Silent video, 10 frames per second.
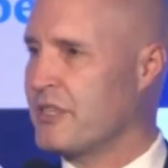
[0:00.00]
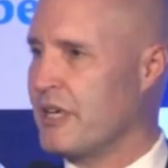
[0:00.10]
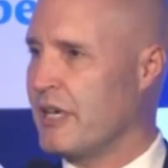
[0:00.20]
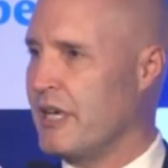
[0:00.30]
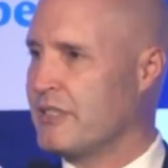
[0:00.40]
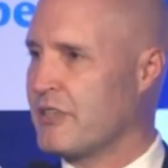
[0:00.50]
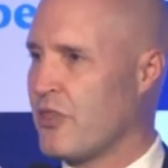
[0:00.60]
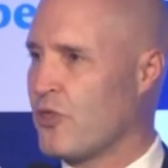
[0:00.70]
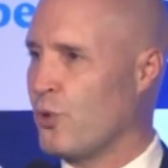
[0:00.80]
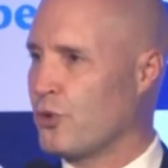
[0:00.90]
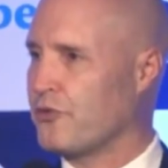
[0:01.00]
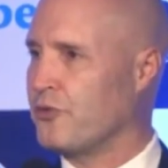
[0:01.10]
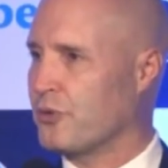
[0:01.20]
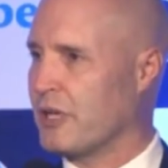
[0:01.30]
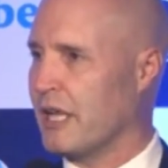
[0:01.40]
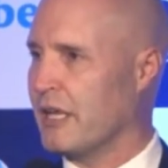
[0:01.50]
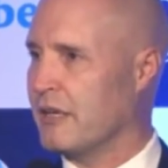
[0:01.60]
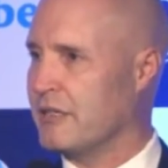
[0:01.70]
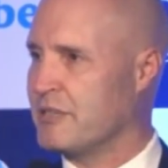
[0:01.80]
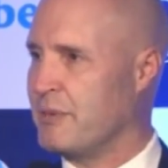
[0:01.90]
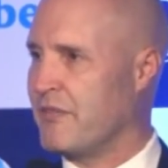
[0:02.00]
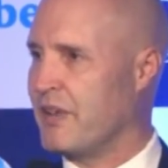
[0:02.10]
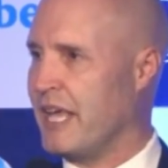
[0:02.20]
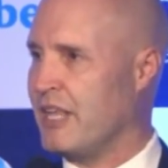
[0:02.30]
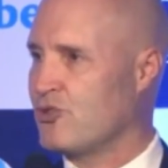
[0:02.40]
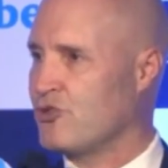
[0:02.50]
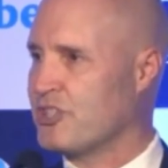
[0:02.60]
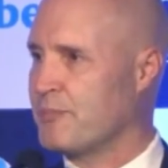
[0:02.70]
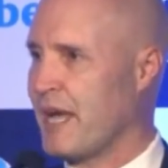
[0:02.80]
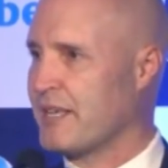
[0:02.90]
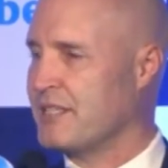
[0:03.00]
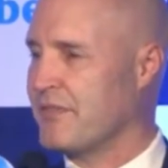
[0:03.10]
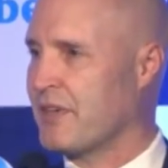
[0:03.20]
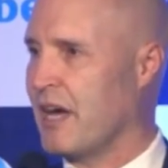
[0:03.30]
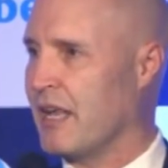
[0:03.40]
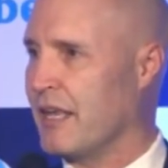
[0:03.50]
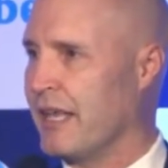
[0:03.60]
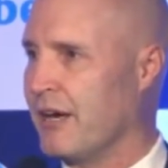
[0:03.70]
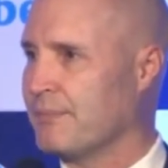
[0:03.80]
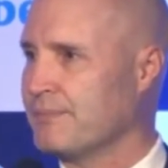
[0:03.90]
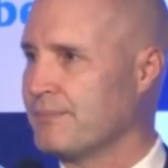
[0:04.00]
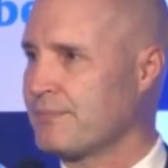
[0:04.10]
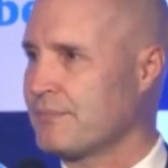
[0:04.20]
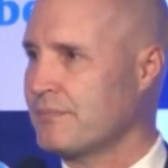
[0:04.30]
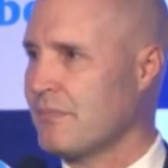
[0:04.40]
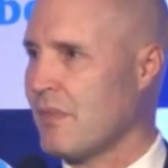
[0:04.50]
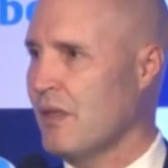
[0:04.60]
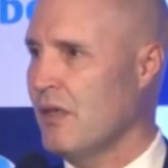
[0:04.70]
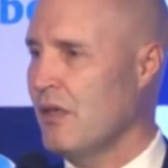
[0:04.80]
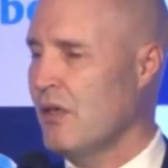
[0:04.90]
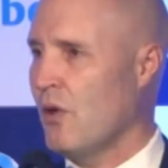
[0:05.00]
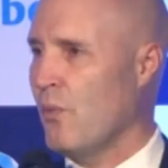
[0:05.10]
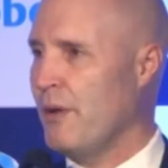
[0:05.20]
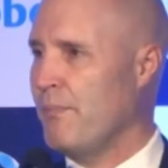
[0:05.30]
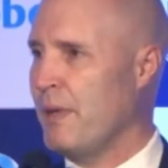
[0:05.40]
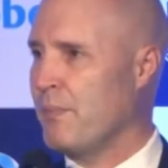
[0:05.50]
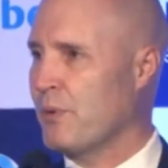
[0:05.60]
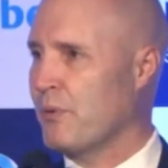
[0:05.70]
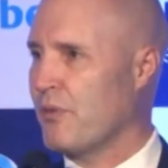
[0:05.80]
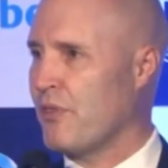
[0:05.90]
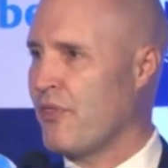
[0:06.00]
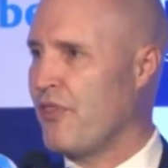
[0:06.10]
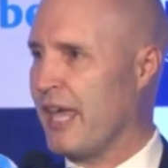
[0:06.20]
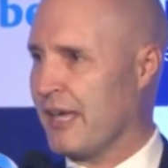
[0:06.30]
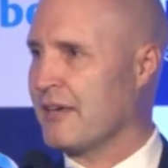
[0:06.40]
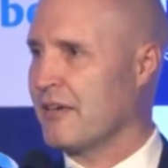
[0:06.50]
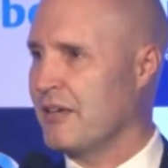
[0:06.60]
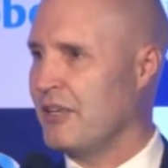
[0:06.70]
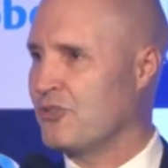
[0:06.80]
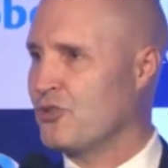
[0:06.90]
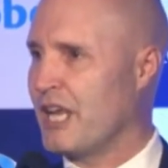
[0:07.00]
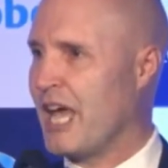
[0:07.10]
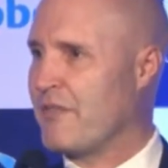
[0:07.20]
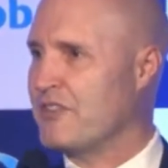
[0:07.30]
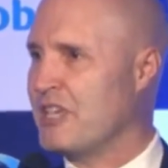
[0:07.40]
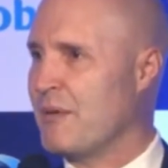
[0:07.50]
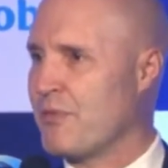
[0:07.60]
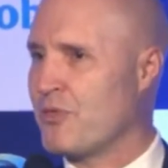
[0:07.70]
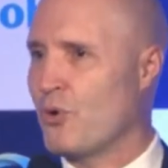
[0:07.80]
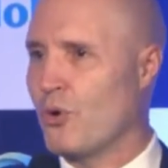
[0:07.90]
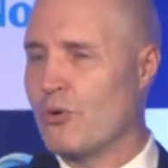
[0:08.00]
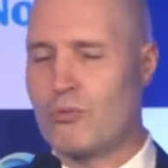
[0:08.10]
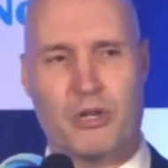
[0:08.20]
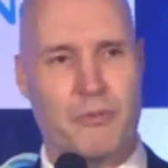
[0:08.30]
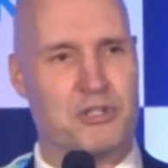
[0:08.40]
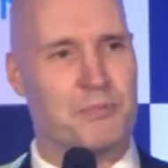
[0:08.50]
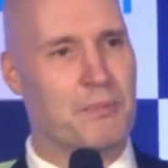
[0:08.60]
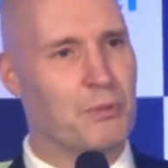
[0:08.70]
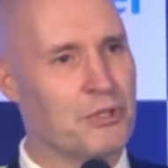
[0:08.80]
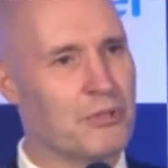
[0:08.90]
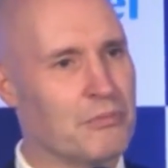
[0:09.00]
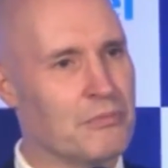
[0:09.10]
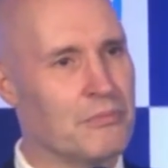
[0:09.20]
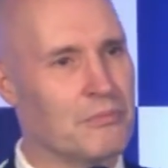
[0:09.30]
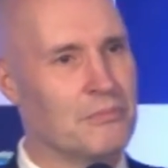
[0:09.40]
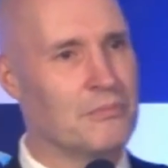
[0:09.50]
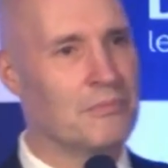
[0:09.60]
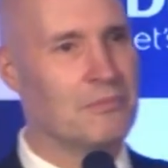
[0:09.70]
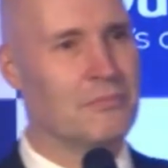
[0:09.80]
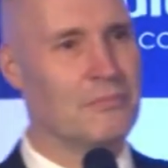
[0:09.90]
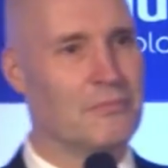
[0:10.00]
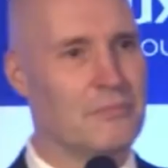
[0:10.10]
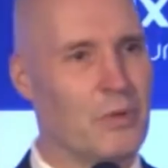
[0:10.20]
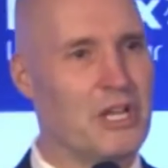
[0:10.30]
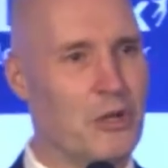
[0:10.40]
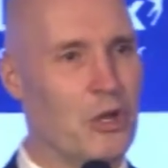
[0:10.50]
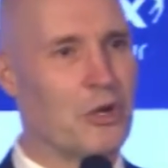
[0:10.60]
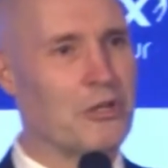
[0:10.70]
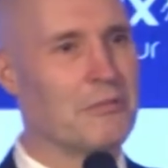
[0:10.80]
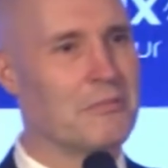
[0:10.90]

a thoughtful color. It's a bit of an introspective color. Now, when people think and you're trying to have a deep thought, what do most people do? Where do you look?